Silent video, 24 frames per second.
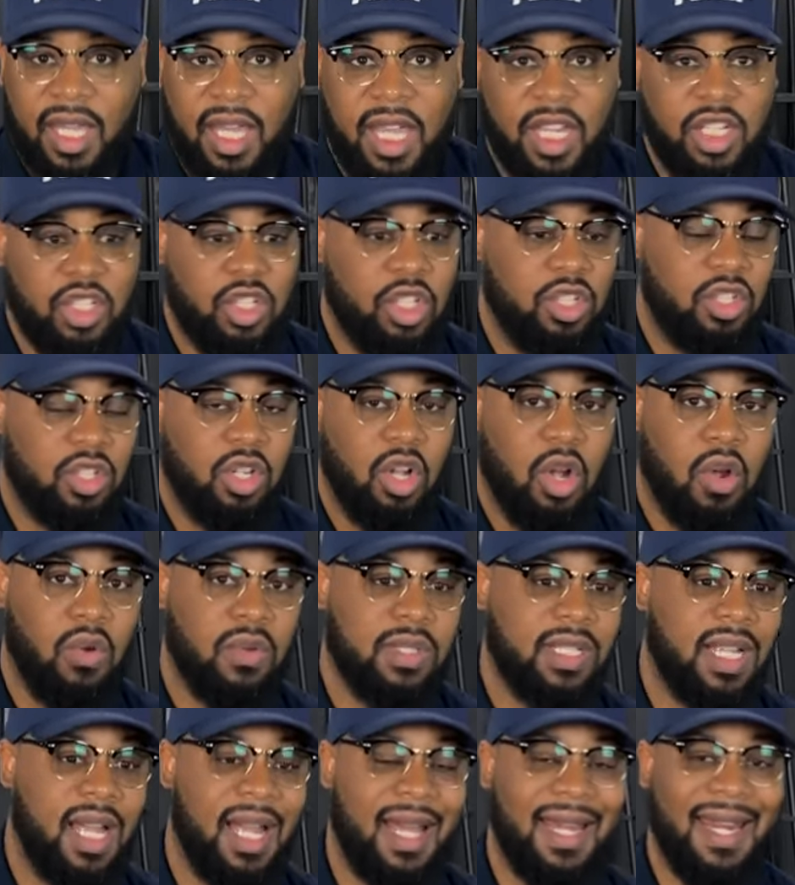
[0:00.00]
It just
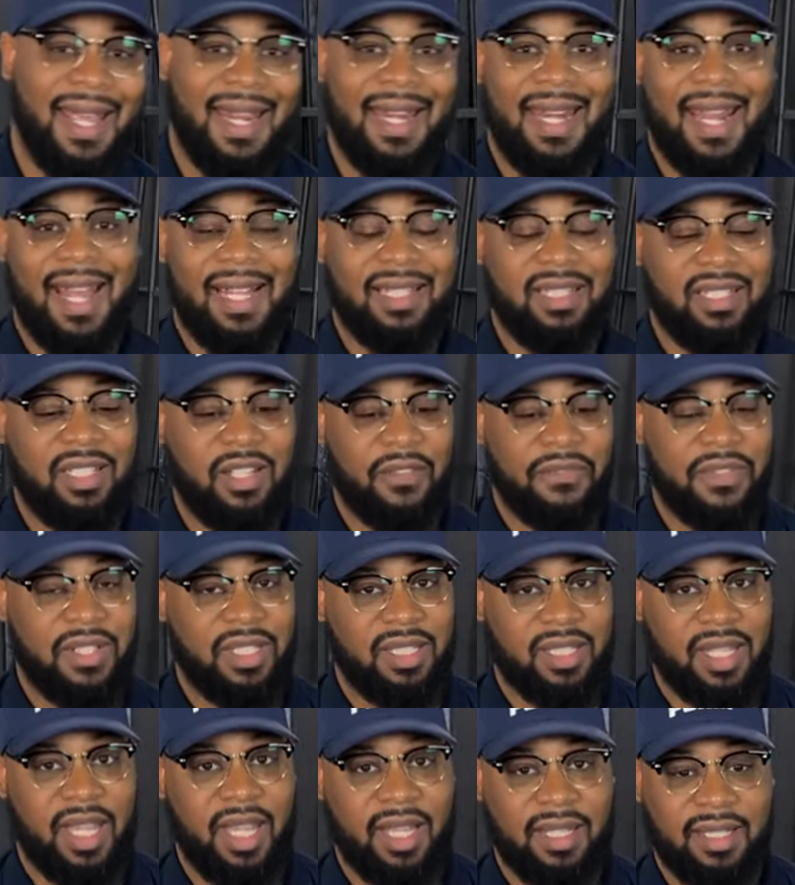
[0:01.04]
goes on and that stuff
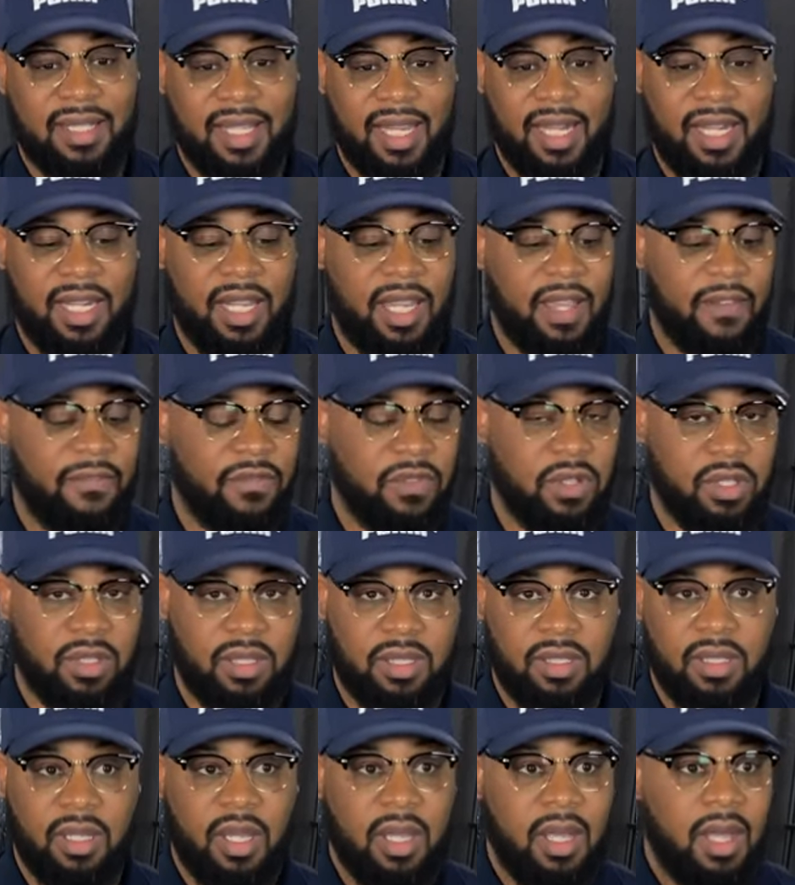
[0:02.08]
sticks. And if
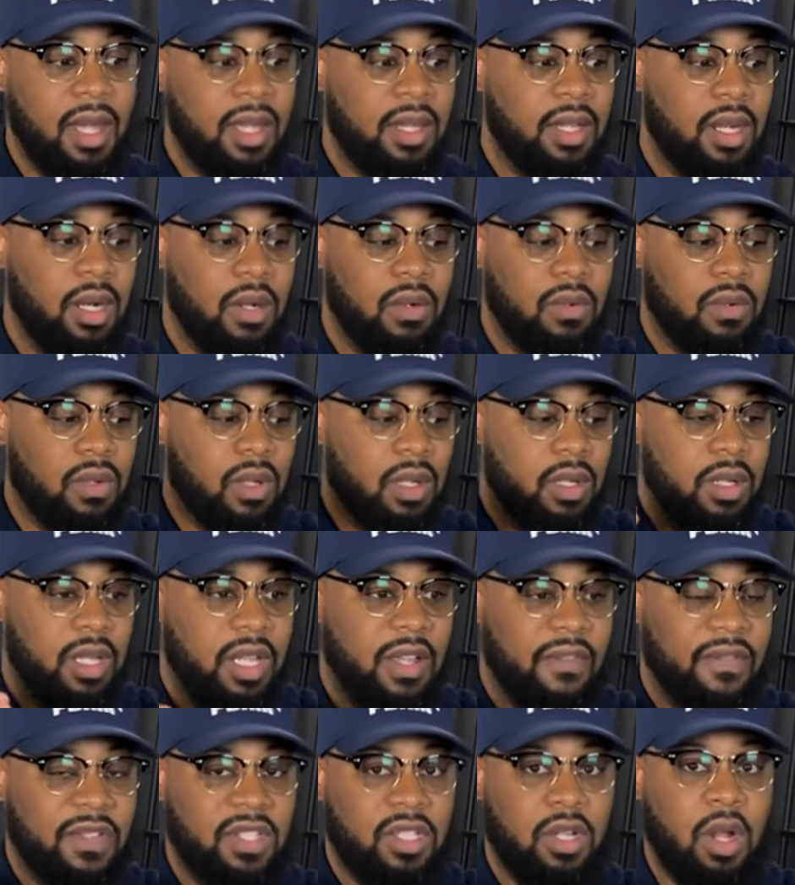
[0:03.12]
it's, you know,
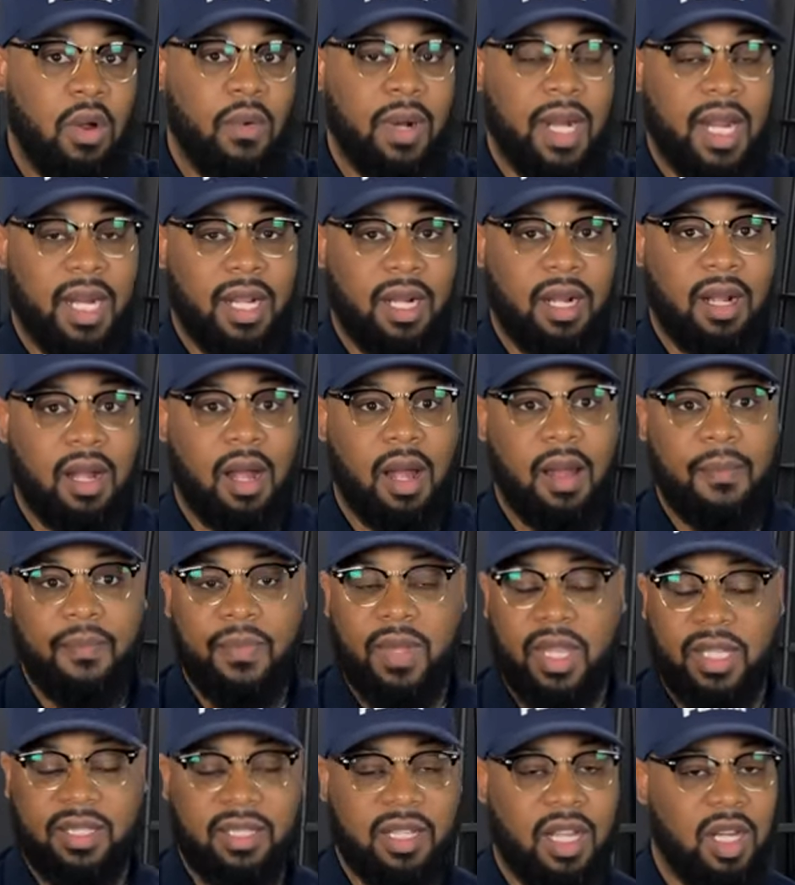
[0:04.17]
if it's going on a
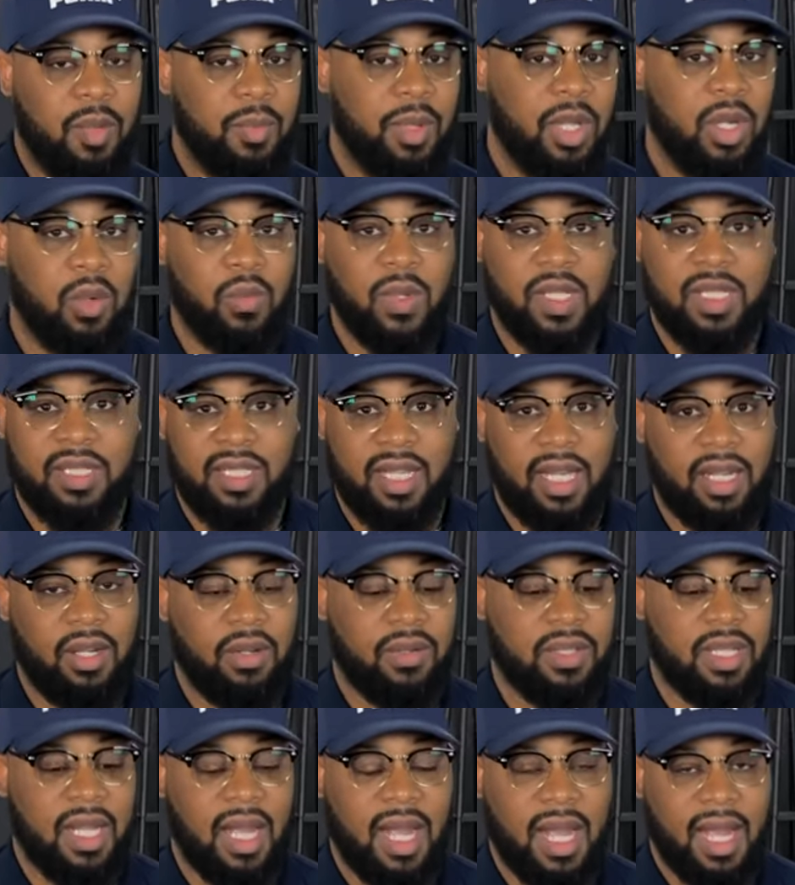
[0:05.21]
cup, it's gonna be able to withstand
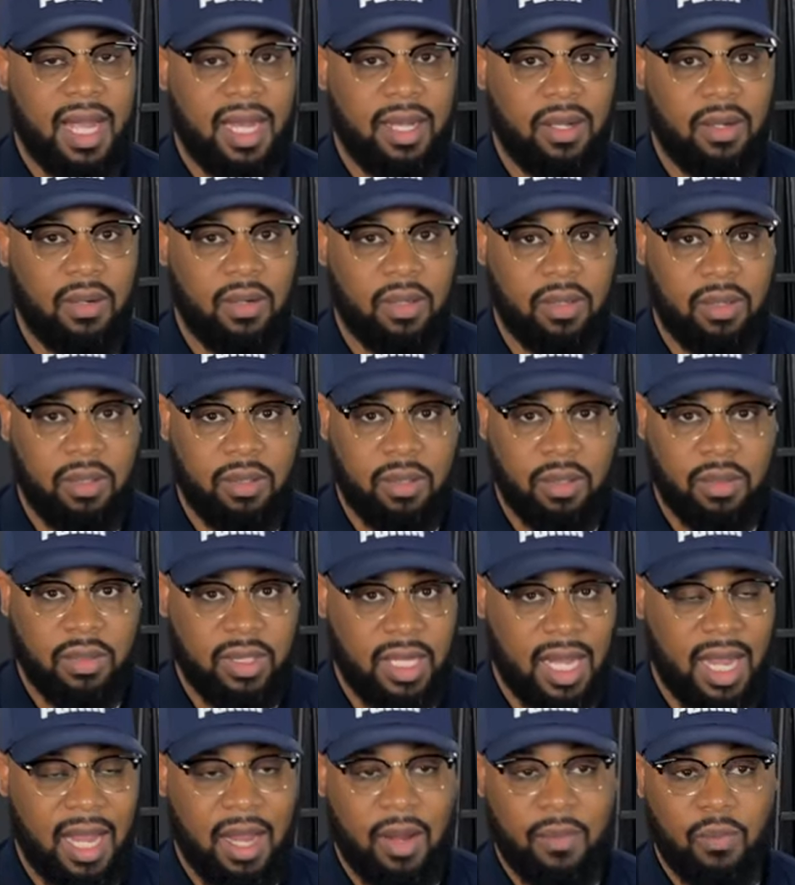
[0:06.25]
those hot those
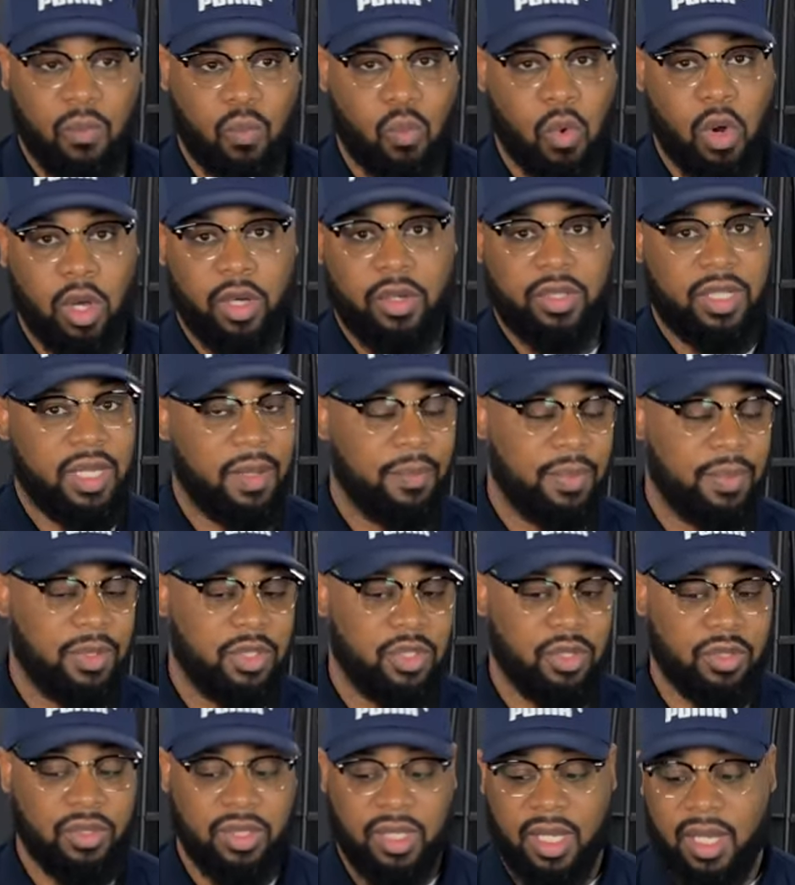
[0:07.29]
hot water
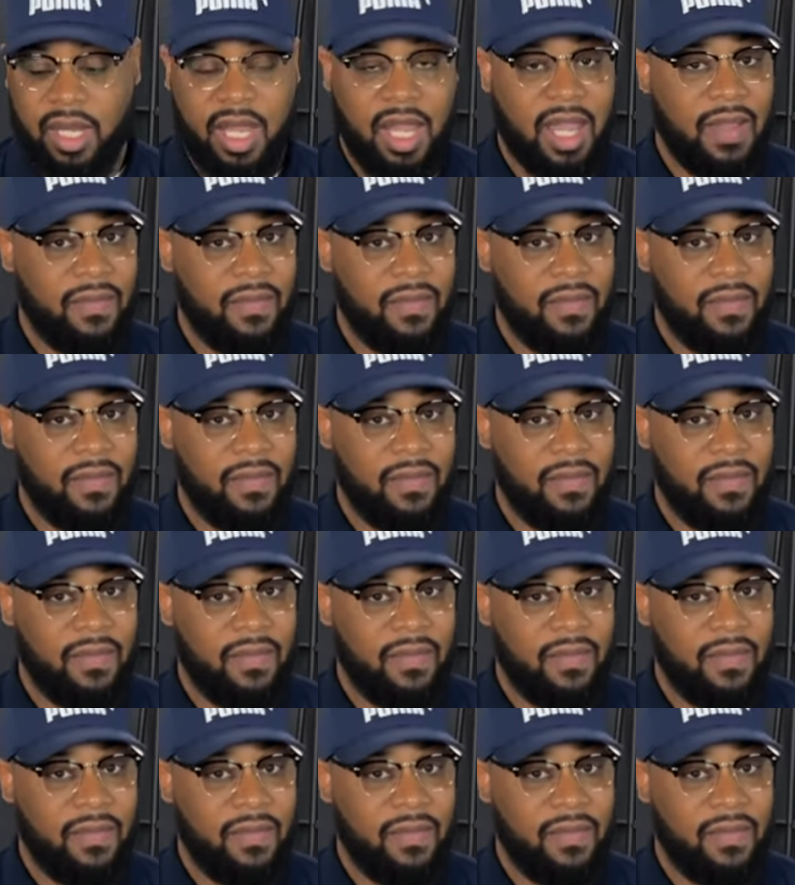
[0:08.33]
temperatures.